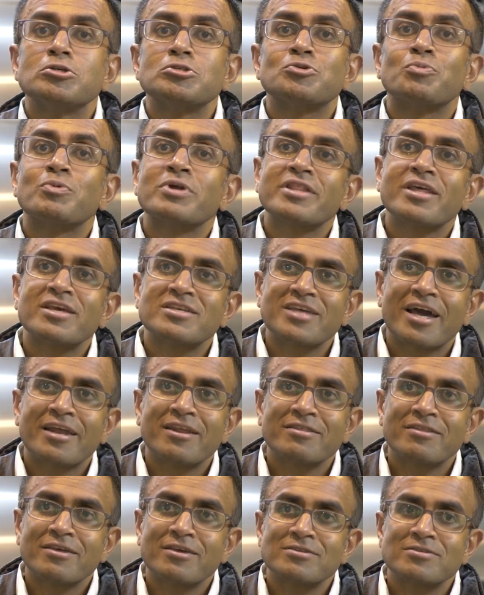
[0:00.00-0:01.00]
so one of the
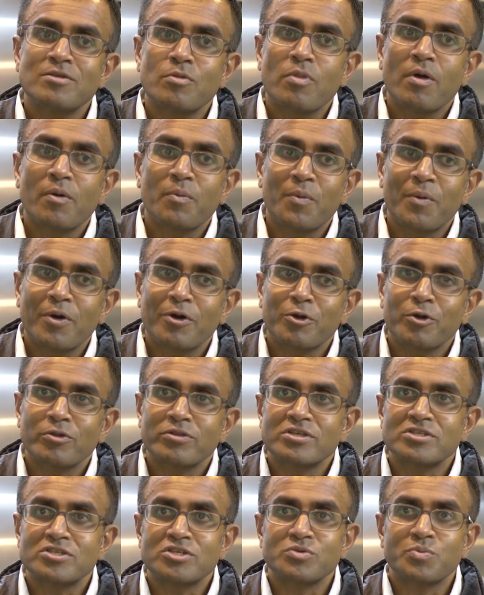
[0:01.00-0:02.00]
exciting things that, that we're working on
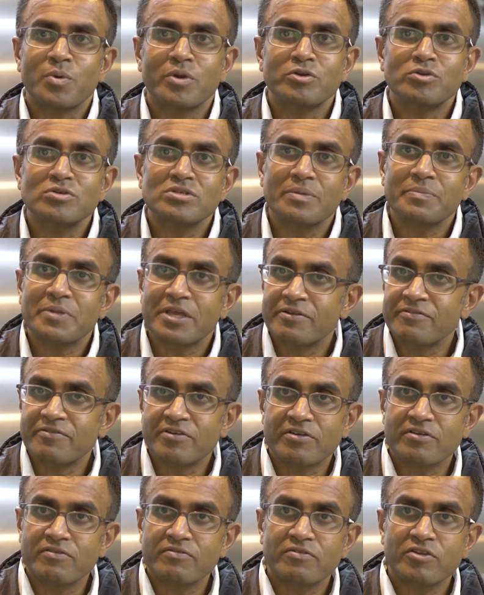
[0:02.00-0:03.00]
this year is we want to do something
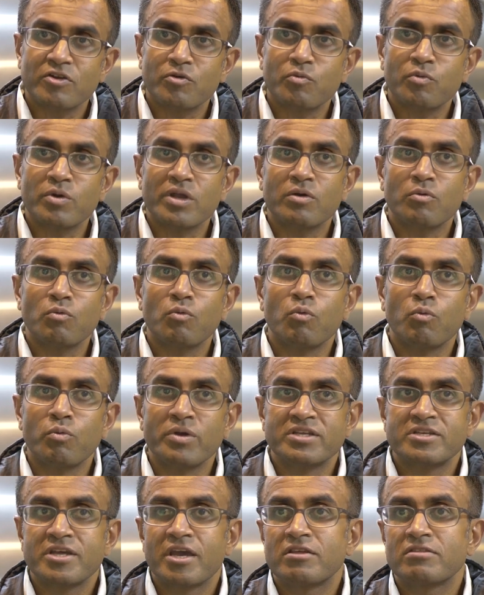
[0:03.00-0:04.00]
innovative. You know, we,
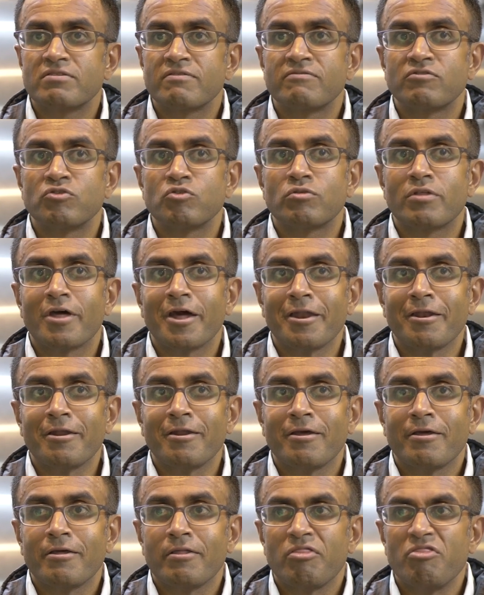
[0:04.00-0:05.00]
we take the view
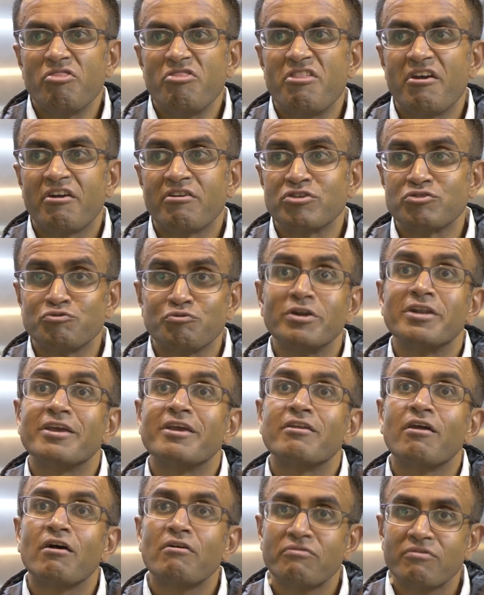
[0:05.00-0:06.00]
that there is really
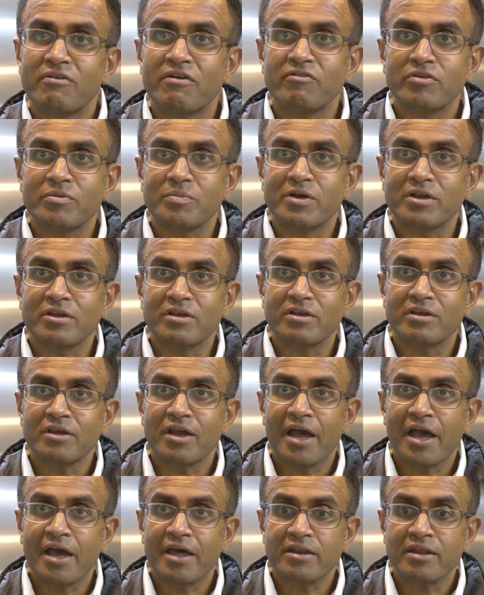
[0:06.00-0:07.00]
enough for everybody,
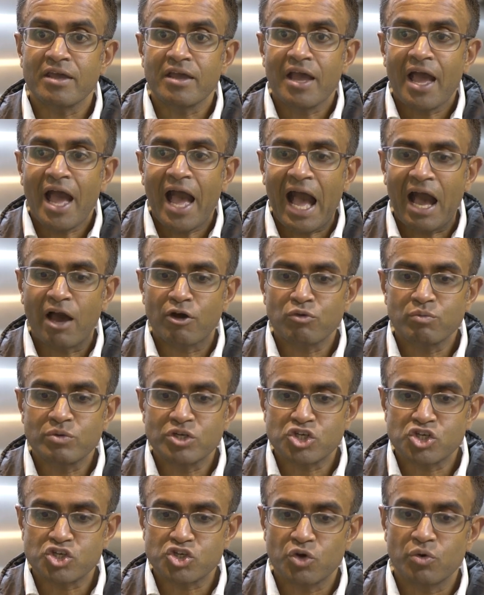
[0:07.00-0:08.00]
and how do we
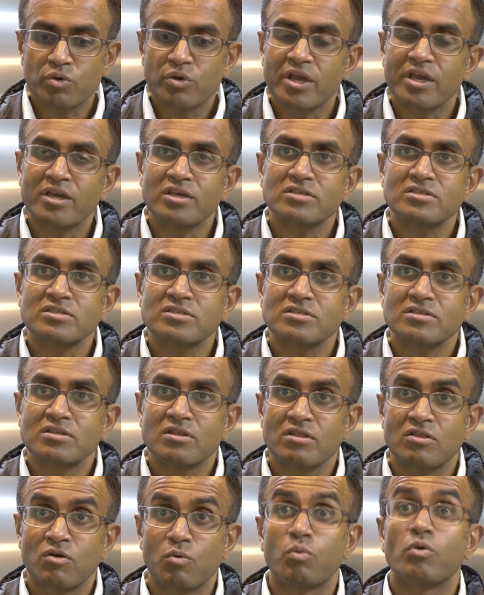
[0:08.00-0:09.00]
showcase
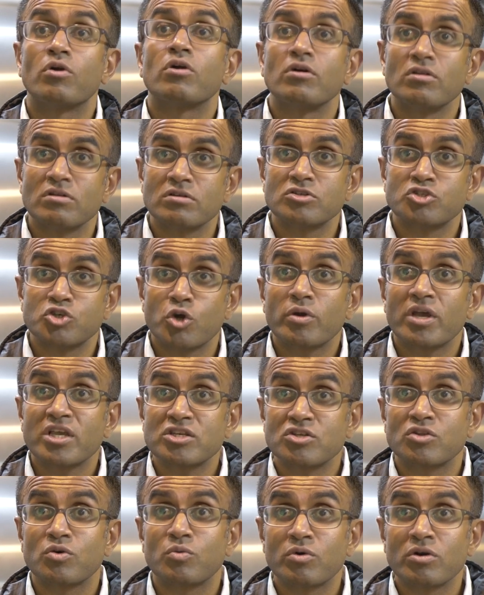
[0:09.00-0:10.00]
the world,
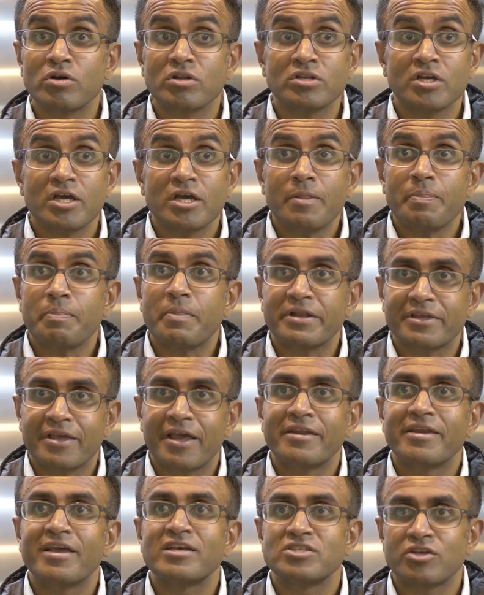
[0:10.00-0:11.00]
showcase to the world that
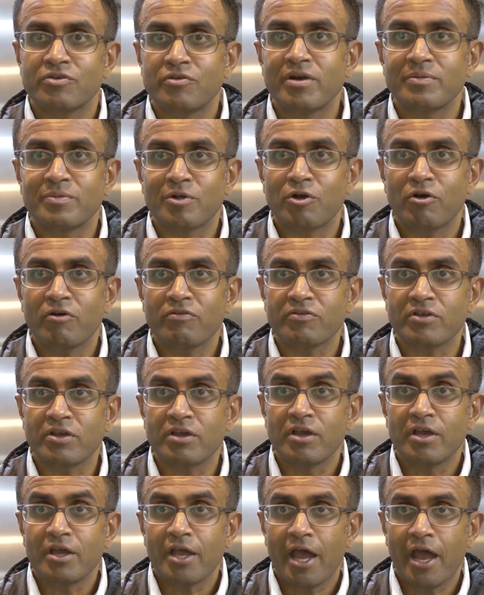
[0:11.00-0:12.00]
Kenya has incredible
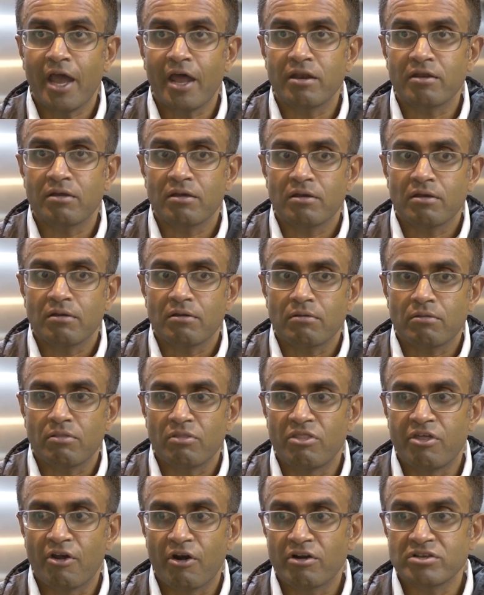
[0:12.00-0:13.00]
coffee. And
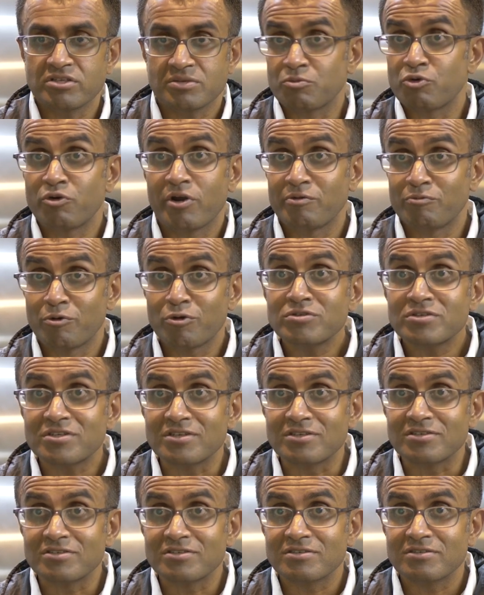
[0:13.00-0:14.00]
there are some great
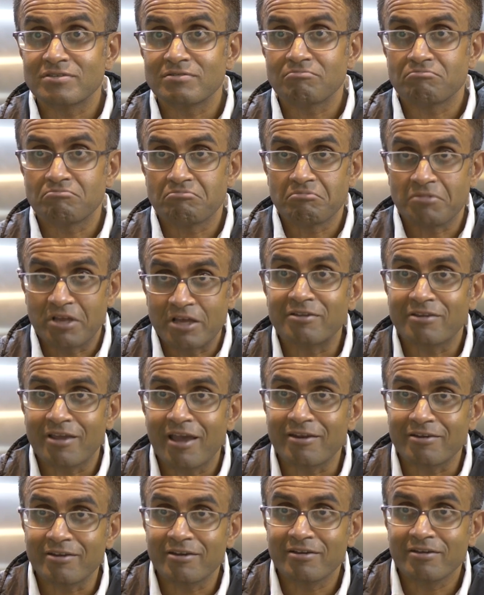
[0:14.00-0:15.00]
roasters in
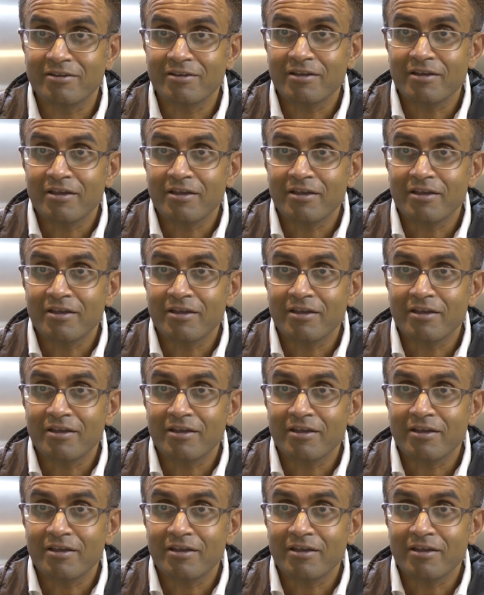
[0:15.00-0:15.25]
Kenya.